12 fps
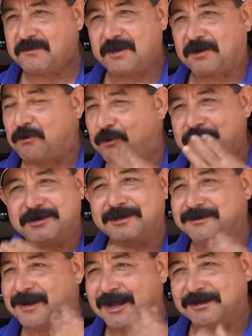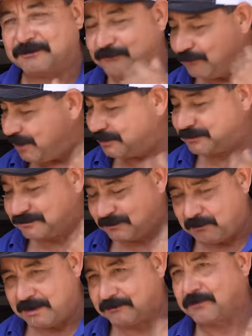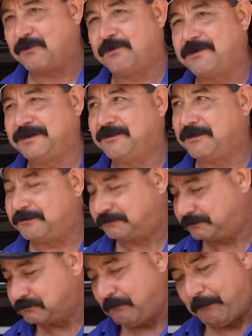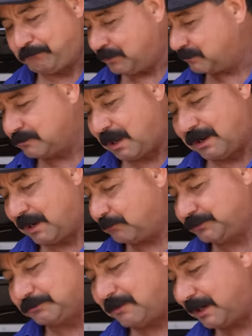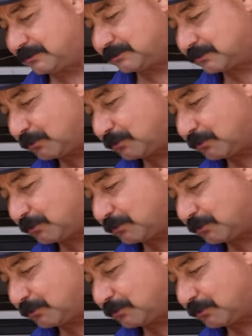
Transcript: The corn, you can taste fresh ground corn in there. It's not like what you buy at the